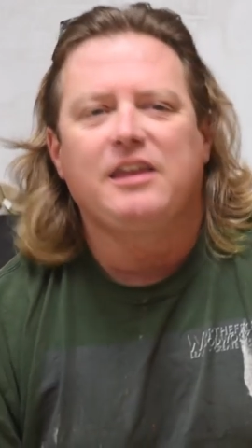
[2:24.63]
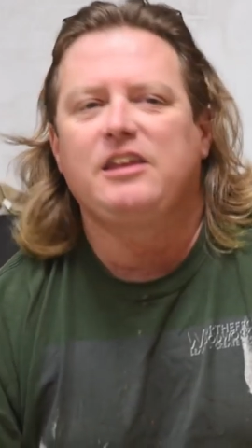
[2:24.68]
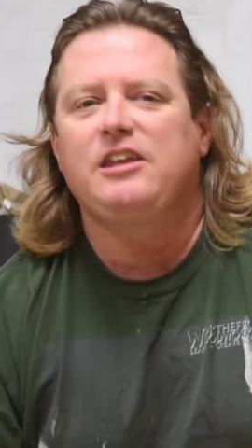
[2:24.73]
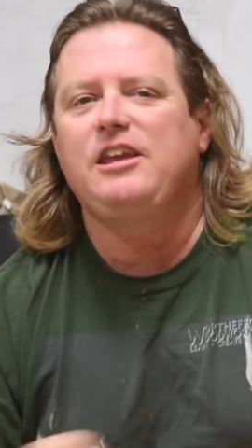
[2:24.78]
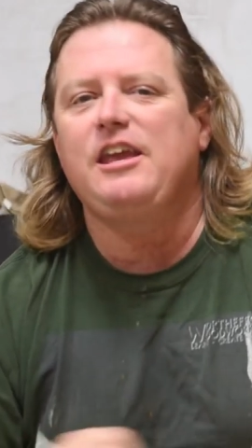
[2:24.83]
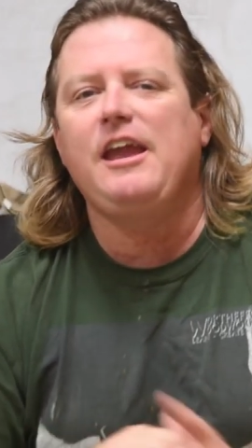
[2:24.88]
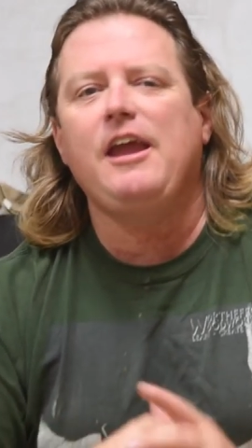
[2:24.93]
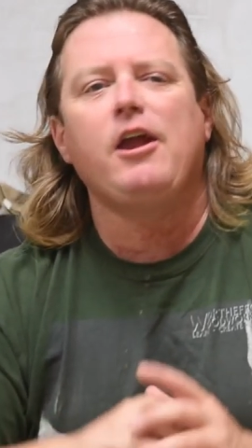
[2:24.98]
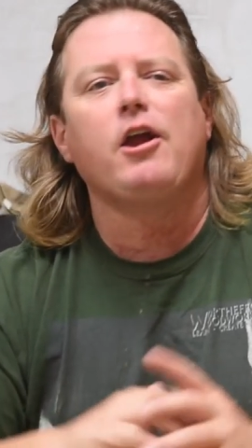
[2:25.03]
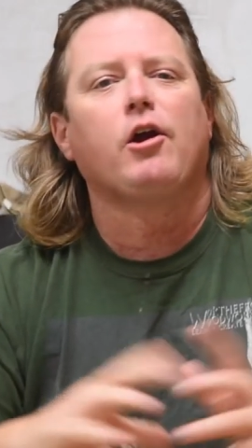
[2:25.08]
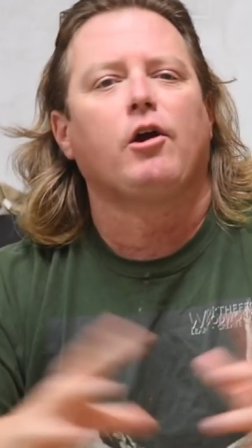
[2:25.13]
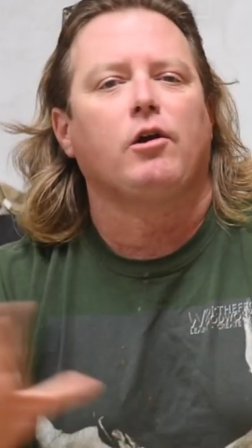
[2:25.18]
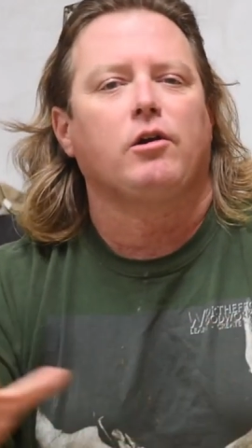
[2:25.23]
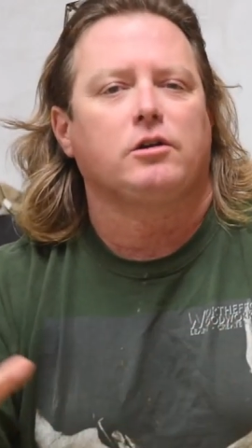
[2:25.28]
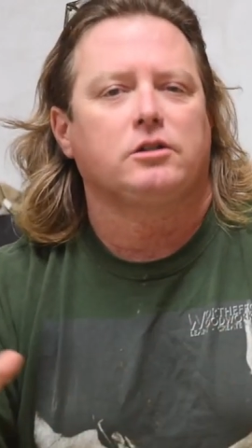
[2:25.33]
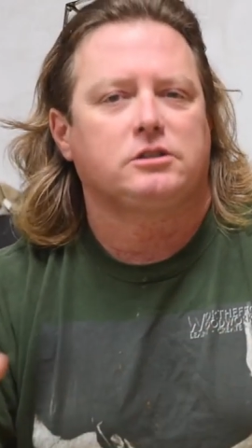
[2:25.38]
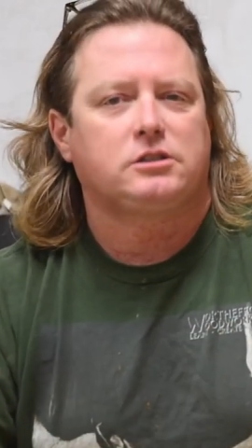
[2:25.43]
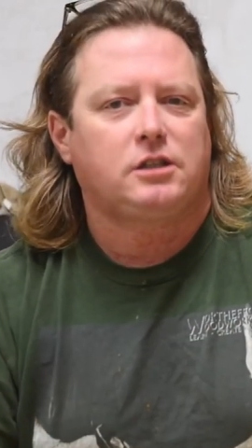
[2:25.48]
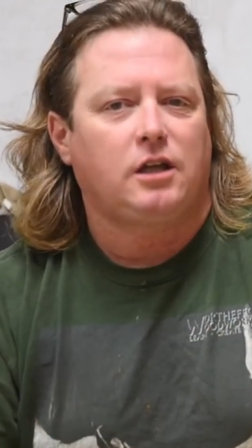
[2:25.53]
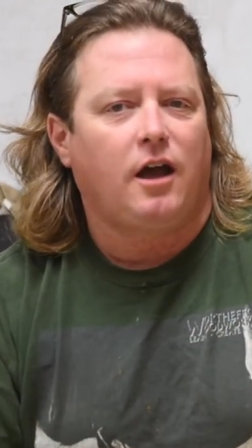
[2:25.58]

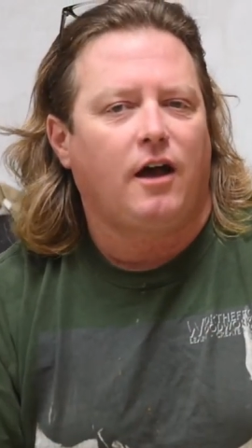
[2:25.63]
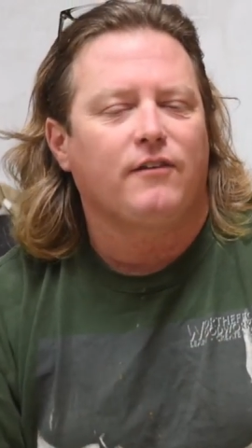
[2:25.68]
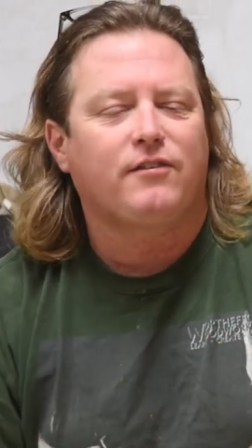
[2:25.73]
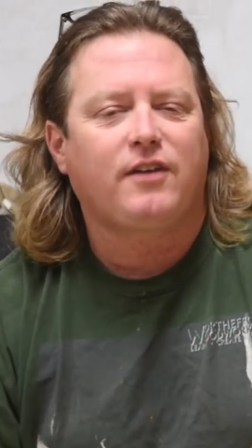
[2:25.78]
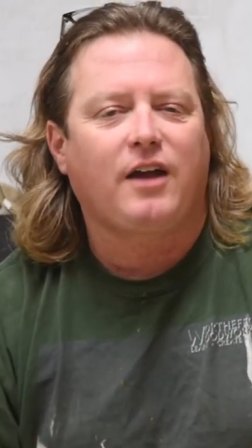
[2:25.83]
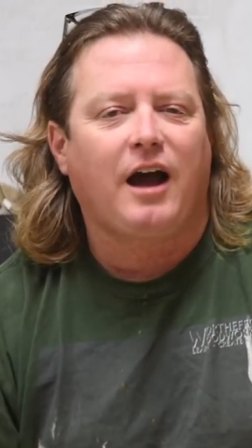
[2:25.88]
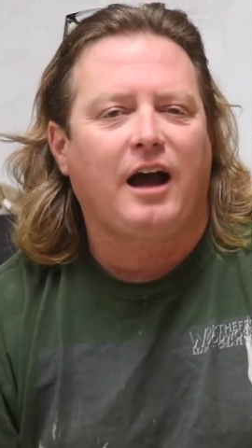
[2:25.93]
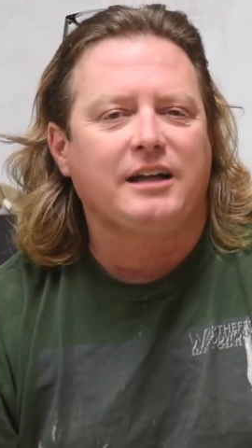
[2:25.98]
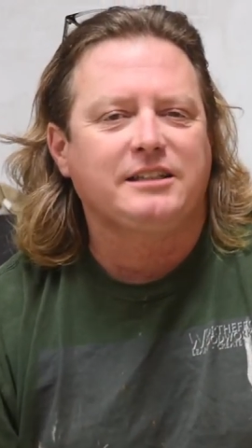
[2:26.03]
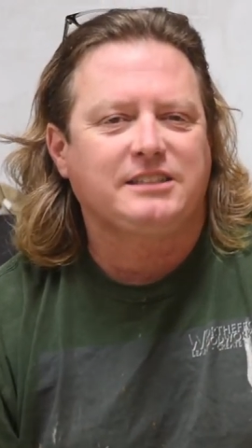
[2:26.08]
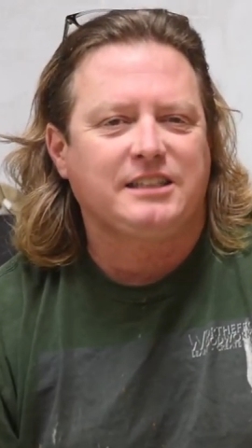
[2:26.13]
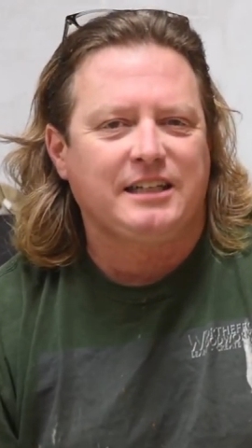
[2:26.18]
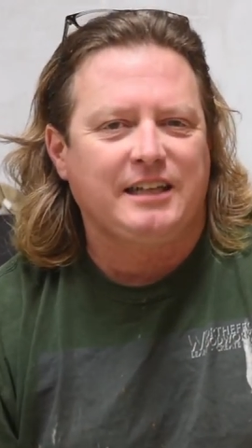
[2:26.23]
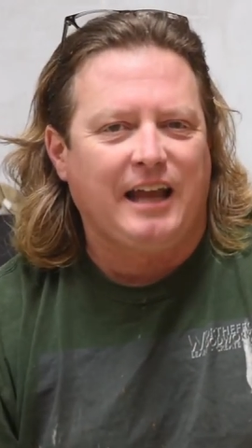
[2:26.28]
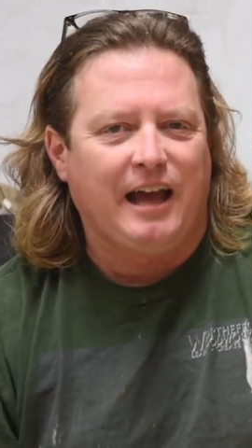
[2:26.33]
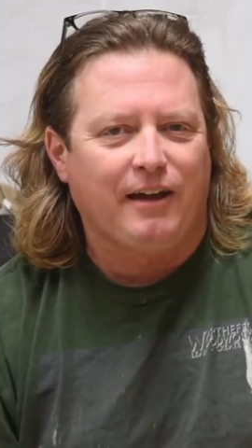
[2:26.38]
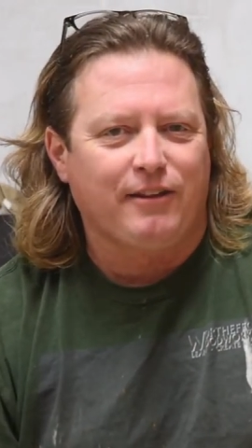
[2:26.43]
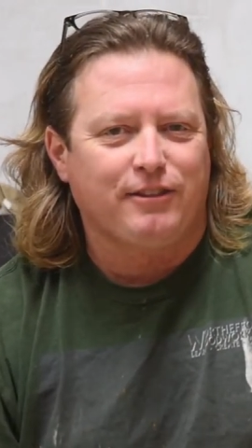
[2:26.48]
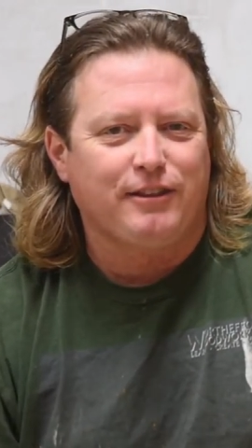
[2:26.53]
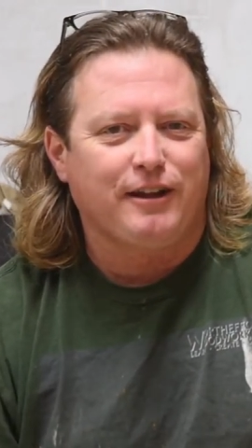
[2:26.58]
Years of
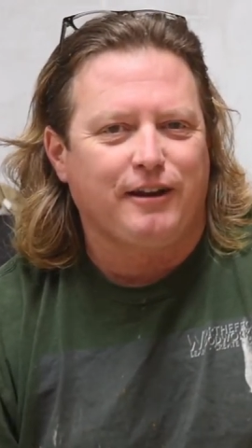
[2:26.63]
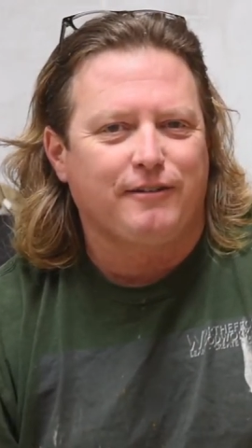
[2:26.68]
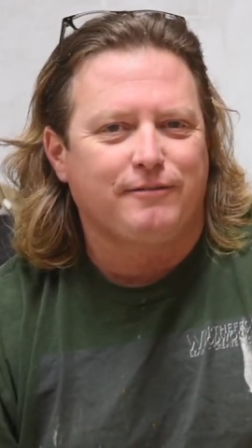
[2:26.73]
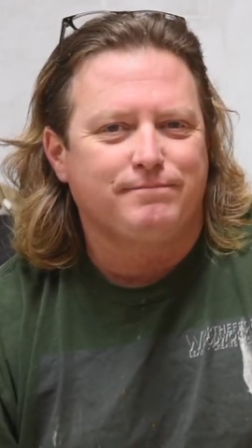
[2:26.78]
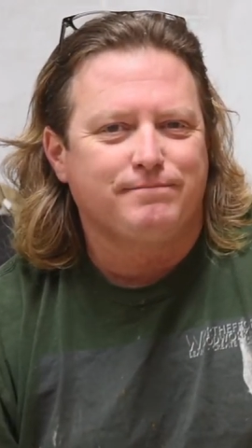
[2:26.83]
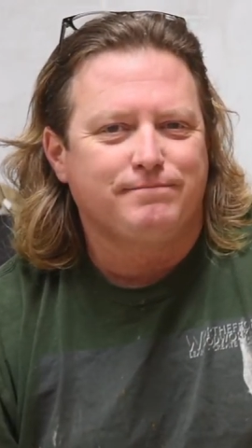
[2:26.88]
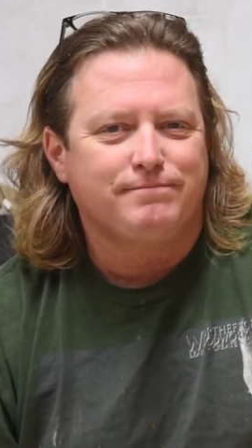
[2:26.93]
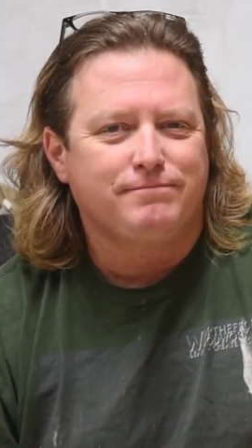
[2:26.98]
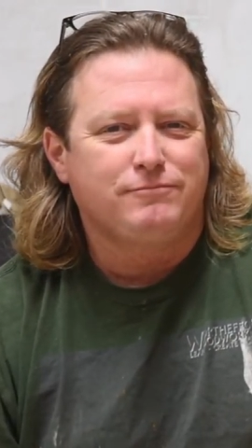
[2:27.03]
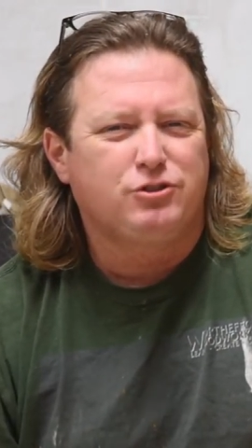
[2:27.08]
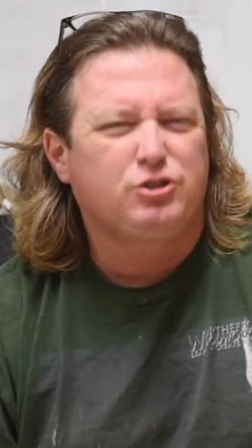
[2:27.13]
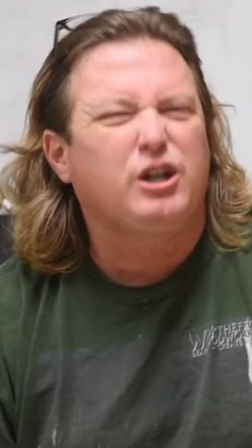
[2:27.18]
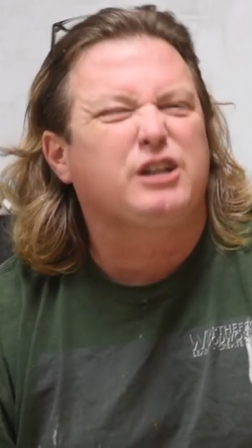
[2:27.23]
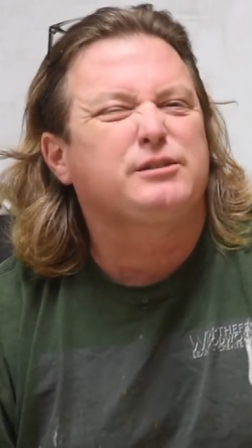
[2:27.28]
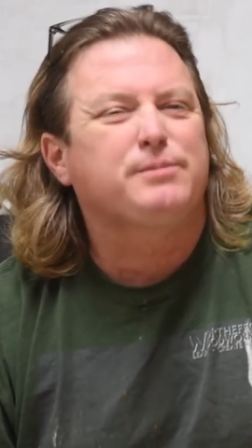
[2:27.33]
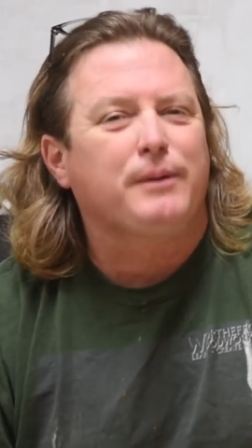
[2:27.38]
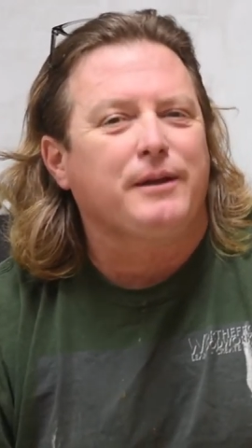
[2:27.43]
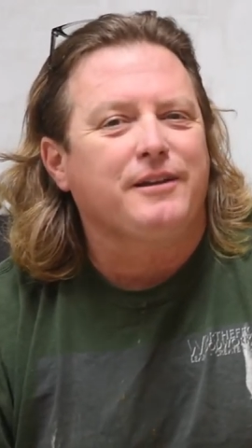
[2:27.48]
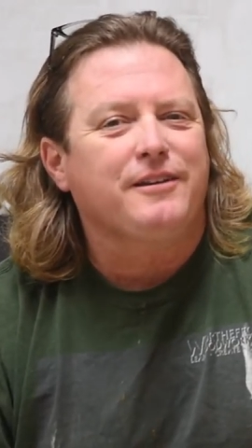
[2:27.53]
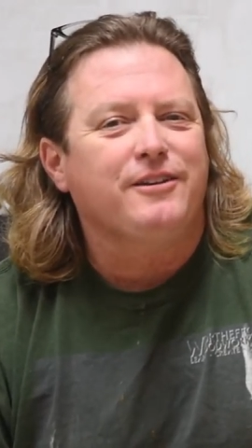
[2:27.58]
content out there.
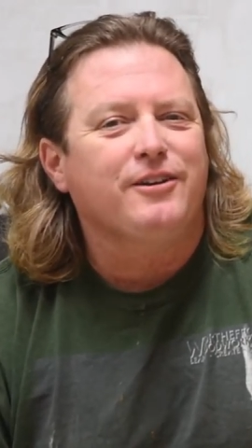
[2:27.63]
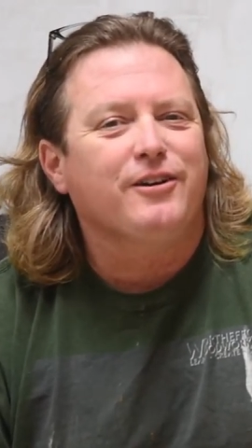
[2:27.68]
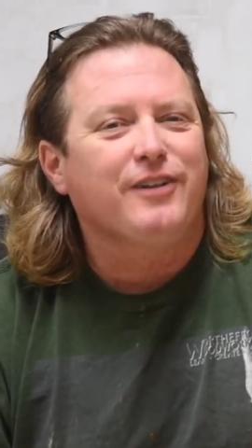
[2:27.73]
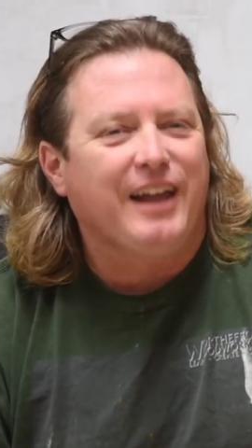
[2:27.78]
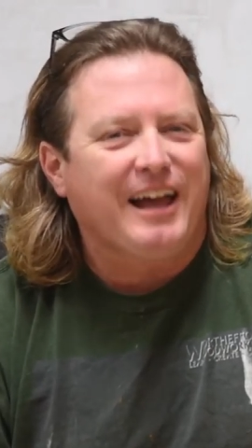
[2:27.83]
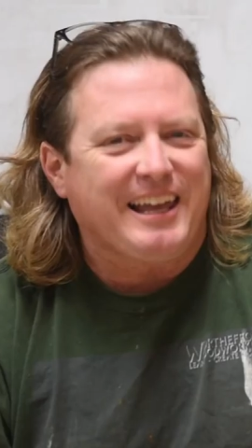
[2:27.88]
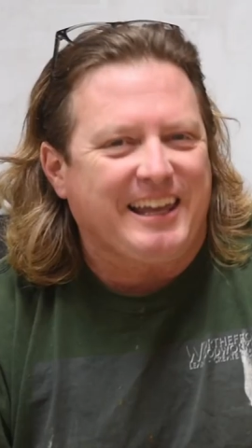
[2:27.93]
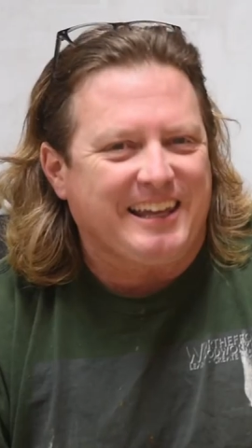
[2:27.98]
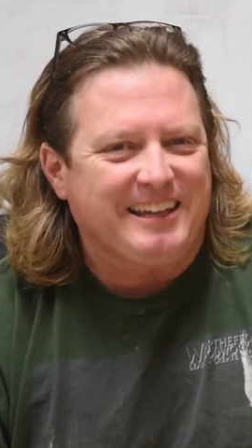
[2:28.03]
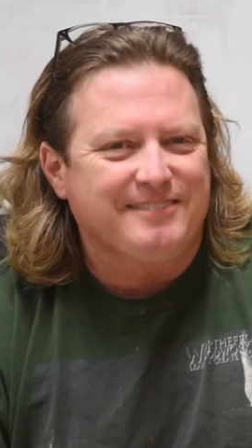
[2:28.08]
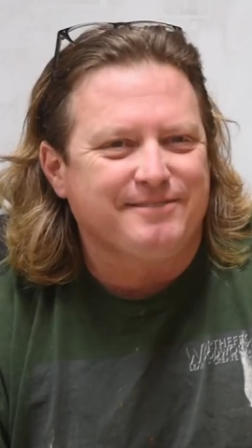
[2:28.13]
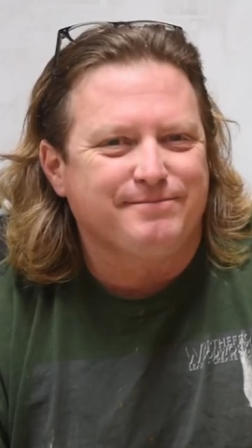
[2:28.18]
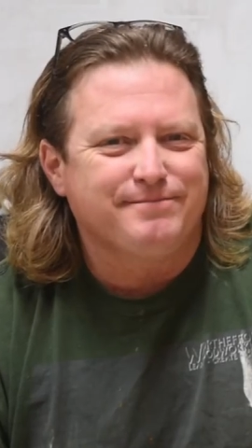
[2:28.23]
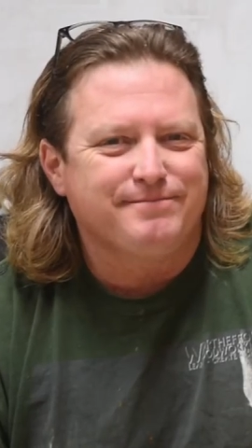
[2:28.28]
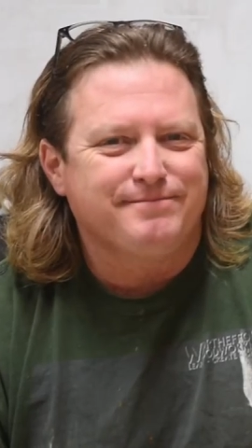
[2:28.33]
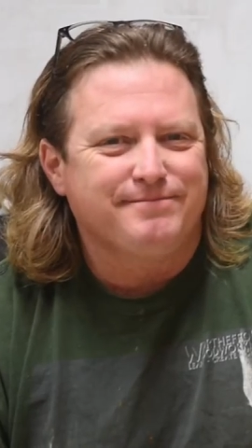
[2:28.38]
Trust me, you'll like it.